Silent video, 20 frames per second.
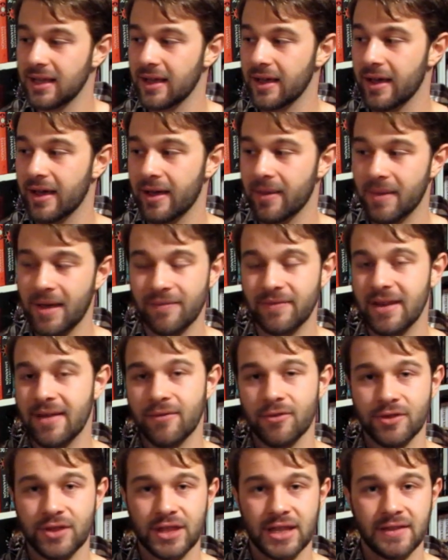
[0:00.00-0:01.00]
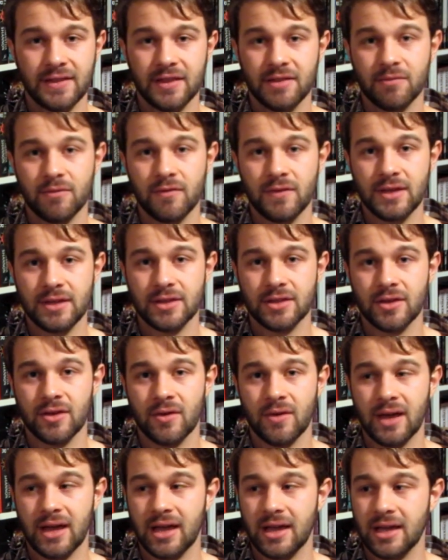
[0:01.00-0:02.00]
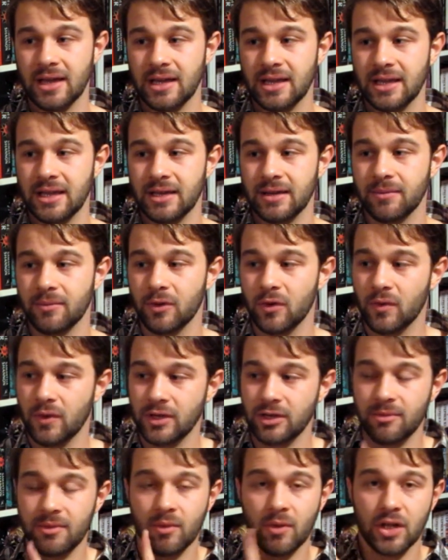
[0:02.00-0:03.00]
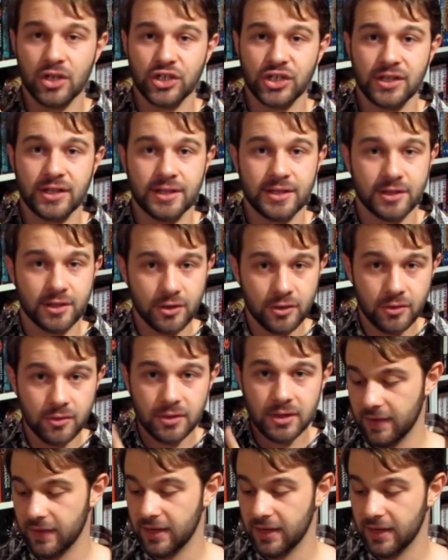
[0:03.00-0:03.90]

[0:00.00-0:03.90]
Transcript: I've never seen this movie, so I am going to be watching this soon.